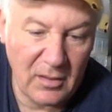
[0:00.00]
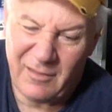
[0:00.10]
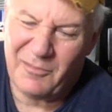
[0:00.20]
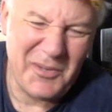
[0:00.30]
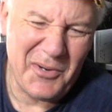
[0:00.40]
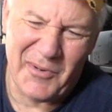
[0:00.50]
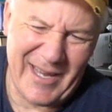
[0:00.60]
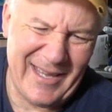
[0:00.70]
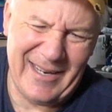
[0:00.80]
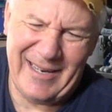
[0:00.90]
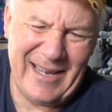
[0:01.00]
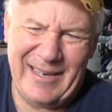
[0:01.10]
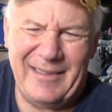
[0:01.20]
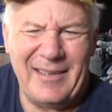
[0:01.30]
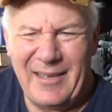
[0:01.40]
Uh, we don't edit
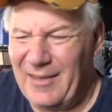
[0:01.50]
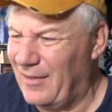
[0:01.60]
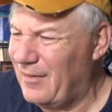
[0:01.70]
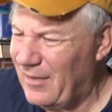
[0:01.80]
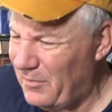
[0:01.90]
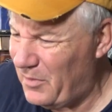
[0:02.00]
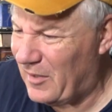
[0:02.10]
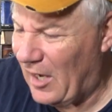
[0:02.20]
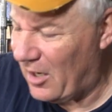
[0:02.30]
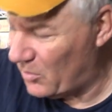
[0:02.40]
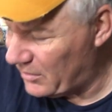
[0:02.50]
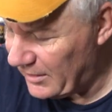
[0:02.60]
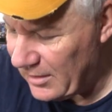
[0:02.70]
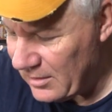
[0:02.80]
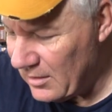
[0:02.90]
anything, that'd be cowardly